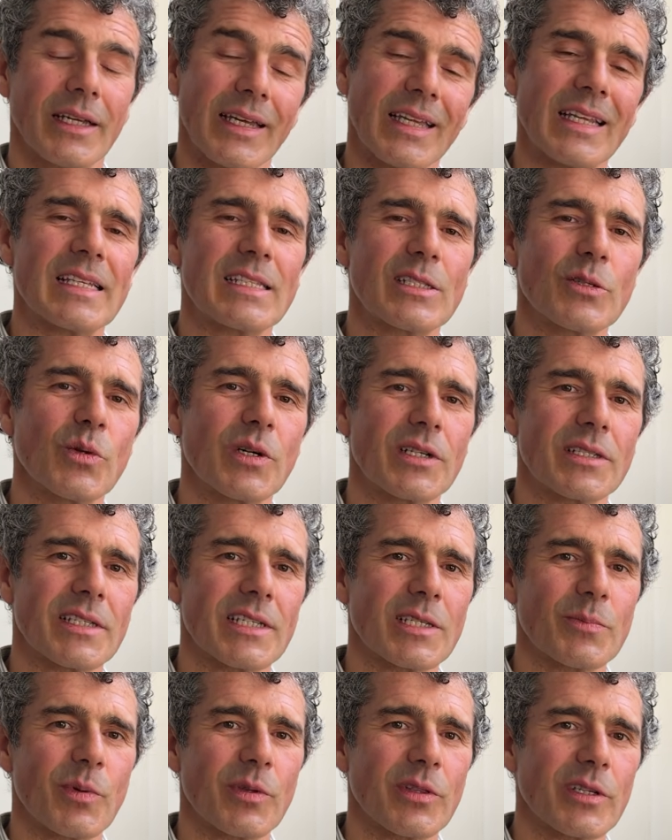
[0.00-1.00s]
It is
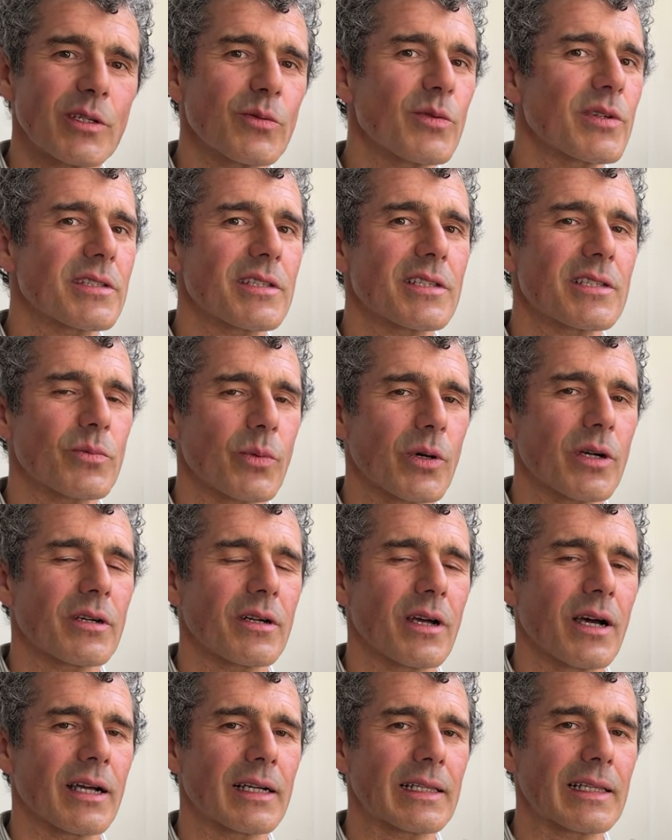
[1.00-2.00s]
nuances, but the nuances
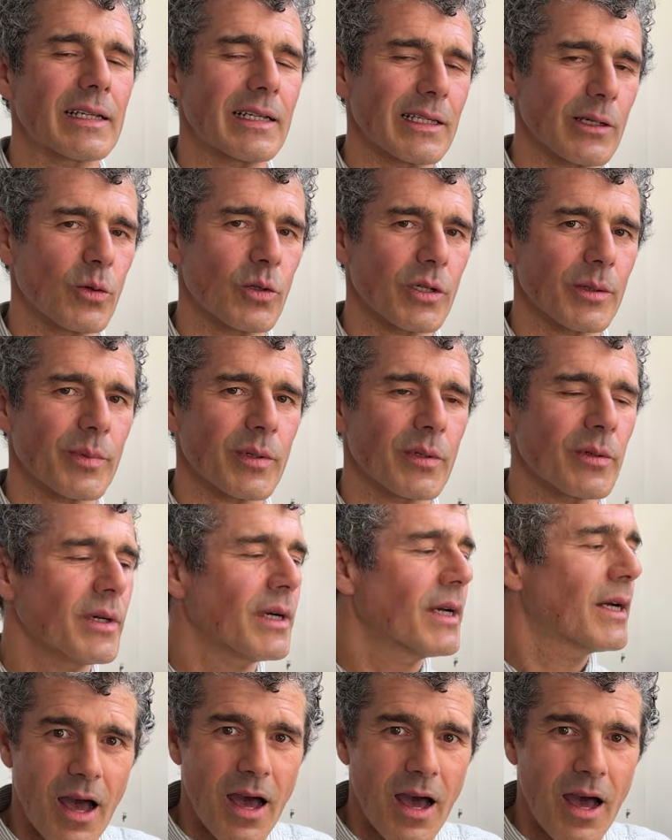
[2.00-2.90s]
were clearly audible.